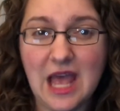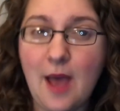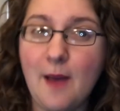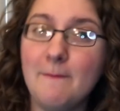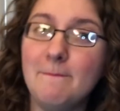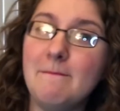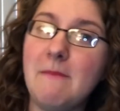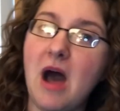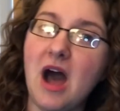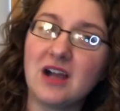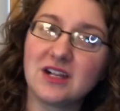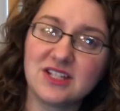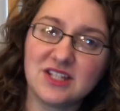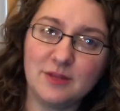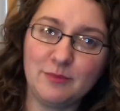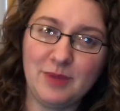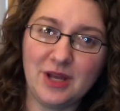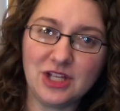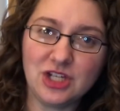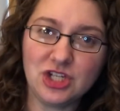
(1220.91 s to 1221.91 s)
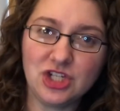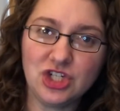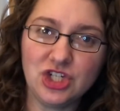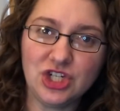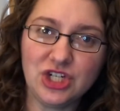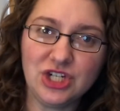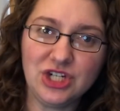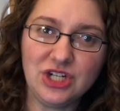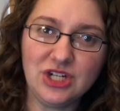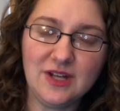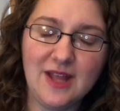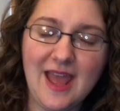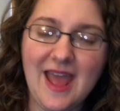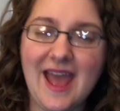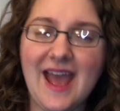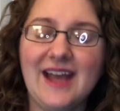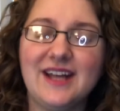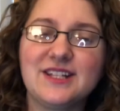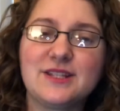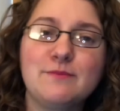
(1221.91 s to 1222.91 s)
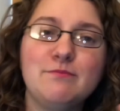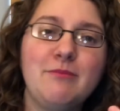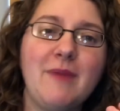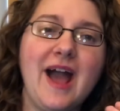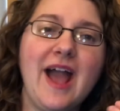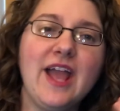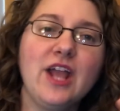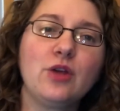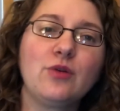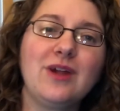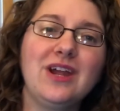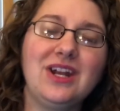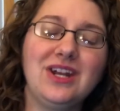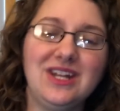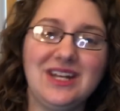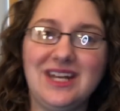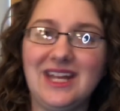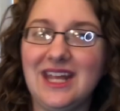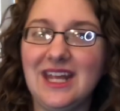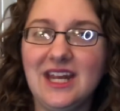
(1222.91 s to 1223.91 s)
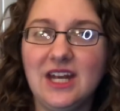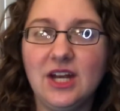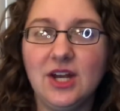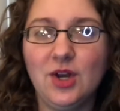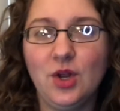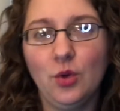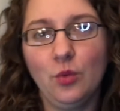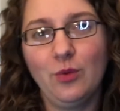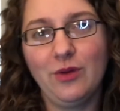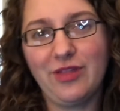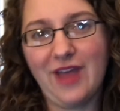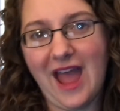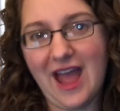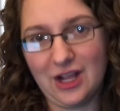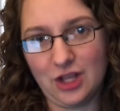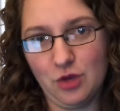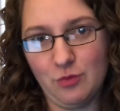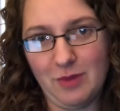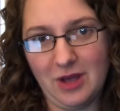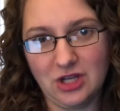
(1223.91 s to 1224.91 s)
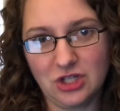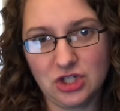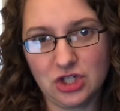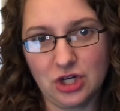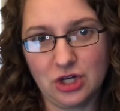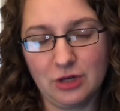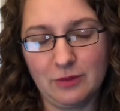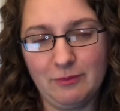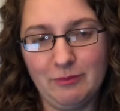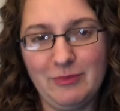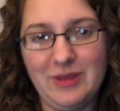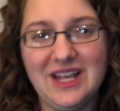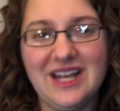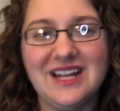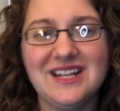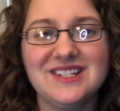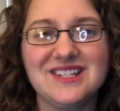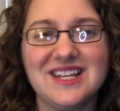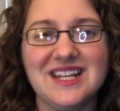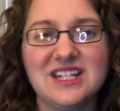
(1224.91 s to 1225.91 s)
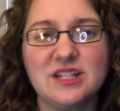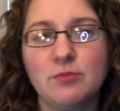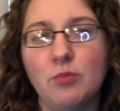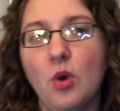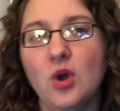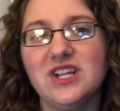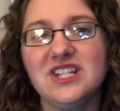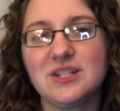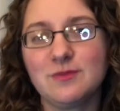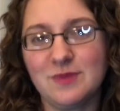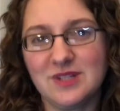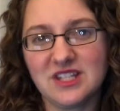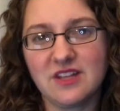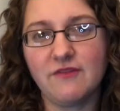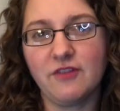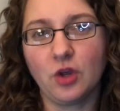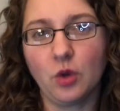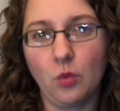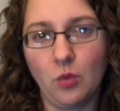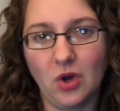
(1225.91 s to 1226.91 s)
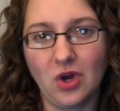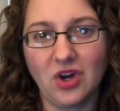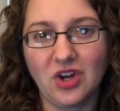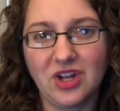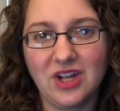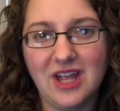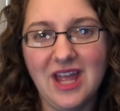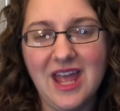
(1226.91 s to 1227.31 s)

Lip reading: moxibustion has migrated in with acupuncture because it's point-specific work,